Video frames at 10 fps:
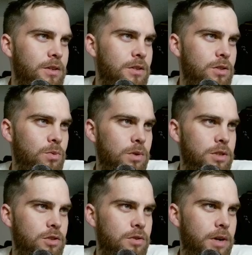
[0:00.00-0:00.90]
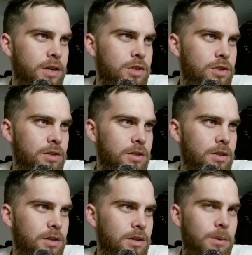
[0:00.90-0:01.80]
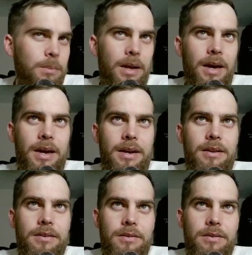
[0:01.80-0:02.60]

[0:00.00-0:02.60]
So what's attraction? Number 9.